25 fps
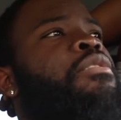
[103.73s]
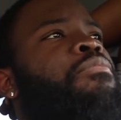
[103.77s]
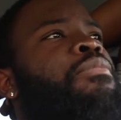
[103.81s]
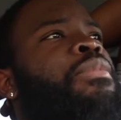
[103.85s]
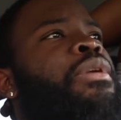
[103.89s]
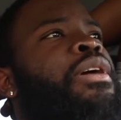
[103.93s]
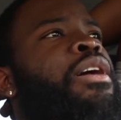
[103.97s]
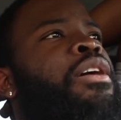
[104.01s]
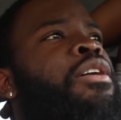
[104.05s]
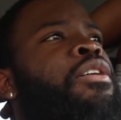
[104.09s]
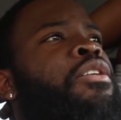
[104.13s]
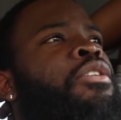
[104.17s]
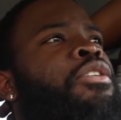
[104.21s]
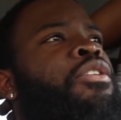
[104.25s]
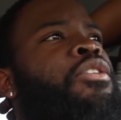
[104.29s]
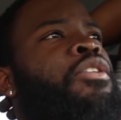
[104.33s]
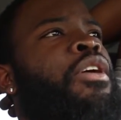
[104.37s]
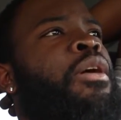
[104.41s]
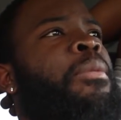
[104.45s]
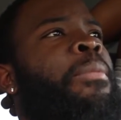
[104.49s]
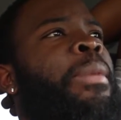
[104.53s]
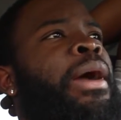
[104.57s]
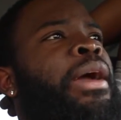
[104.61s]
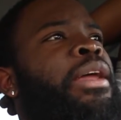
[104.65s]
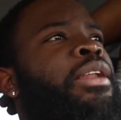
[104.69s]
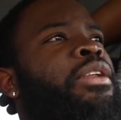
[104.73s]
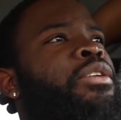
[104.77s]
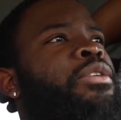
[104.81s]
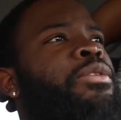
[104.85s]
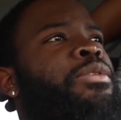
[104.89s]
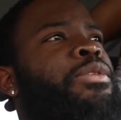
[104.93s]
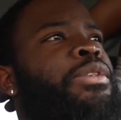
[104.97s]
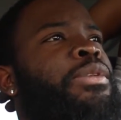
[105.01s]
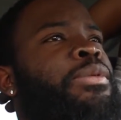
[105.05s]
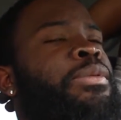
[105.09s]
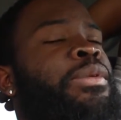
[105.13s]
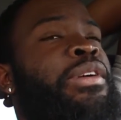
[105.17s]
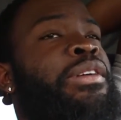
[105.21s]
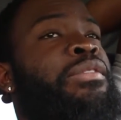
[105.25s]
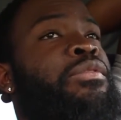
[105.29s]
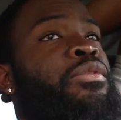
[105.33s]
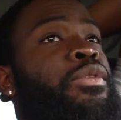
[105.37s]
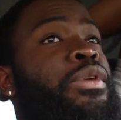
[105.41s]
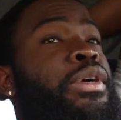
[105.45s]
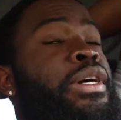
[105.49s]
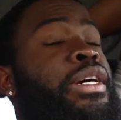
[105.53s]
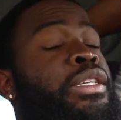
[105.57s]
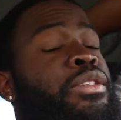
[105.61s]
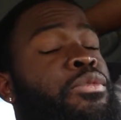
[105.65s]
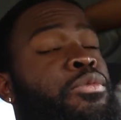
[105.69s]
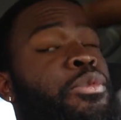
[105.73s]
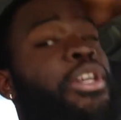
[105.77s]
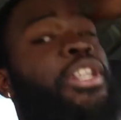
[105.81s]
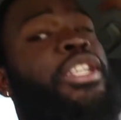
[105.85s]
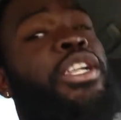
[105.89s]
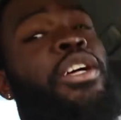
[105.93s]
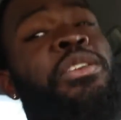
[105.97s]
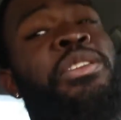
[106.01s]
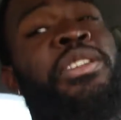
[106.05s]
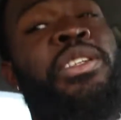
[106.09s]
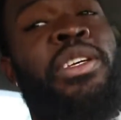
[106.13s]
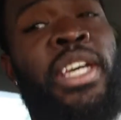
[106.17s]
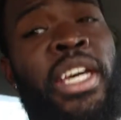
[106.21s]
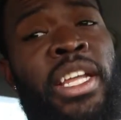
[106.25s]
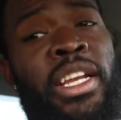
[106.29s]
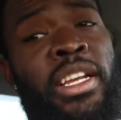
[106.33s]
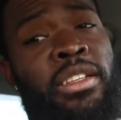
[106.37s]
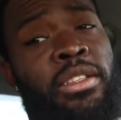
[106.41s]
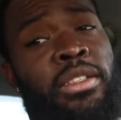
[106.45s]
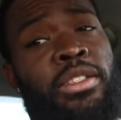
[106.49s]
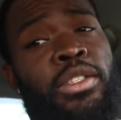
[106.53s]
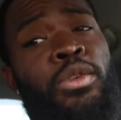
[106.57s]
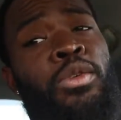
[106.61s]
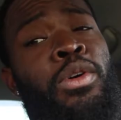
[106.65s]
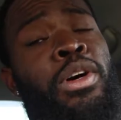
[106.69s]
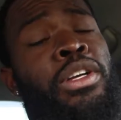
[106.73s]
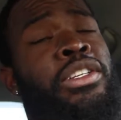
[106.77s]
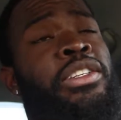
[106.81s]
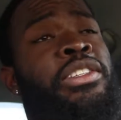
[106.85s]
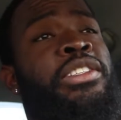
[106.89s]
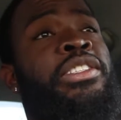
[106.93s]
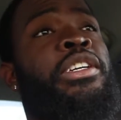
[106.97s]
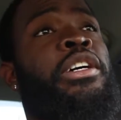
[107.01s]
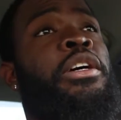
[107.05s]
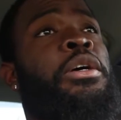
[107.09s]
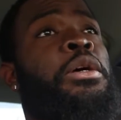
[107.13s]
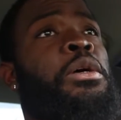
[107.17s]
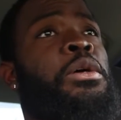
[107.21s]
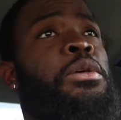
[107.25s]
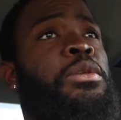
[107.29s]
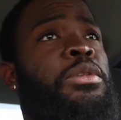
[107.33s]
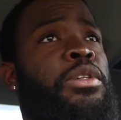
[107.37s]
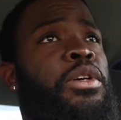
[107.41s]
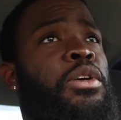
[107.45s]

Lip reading: But I don't know. I might do some giveaways. We close to hitting 200 subs.